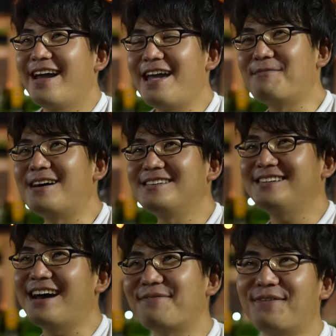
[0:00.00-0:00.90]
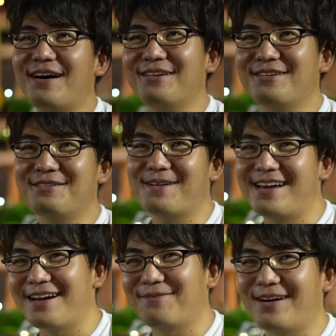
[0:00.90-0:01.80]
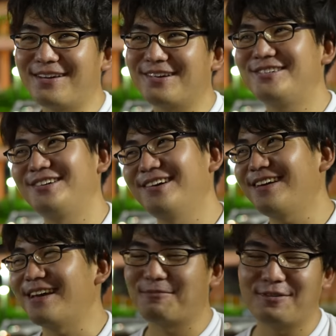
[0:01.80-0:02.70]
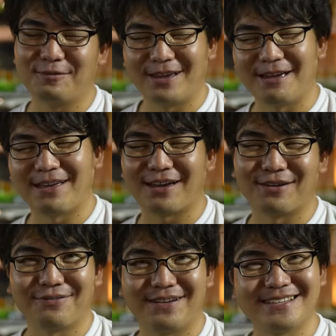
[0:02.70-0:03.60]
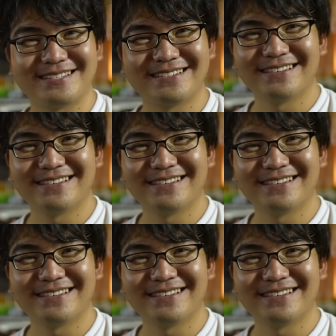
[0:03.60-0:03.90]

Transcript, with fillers: Hey Masa, I follow you, man. I follow your journey, and we will become like good friends.